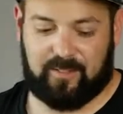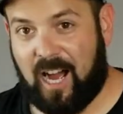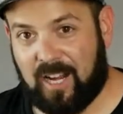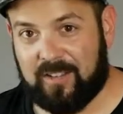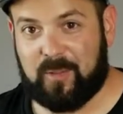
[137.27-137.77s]

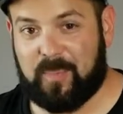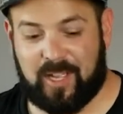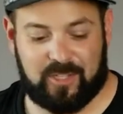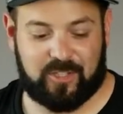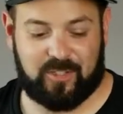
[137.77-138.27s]
On the
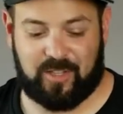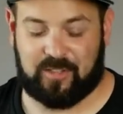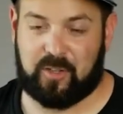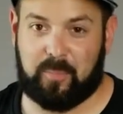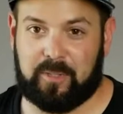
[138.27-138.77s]
bench,
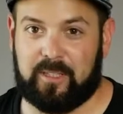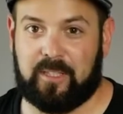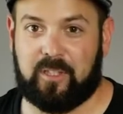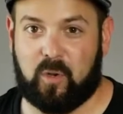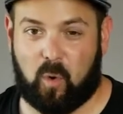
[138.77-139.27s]
that's
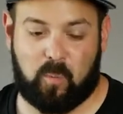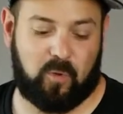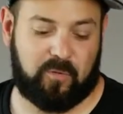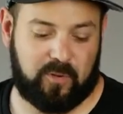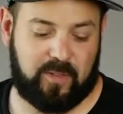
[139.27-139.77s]
completely
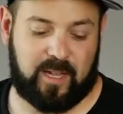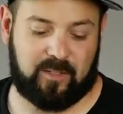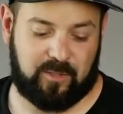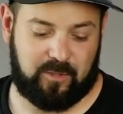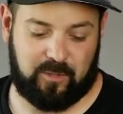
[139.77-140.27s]
normal for
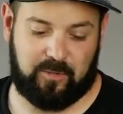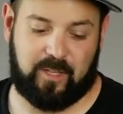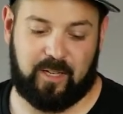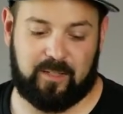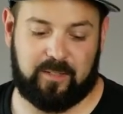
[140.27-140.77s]
that to do
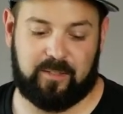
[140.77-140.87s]
that.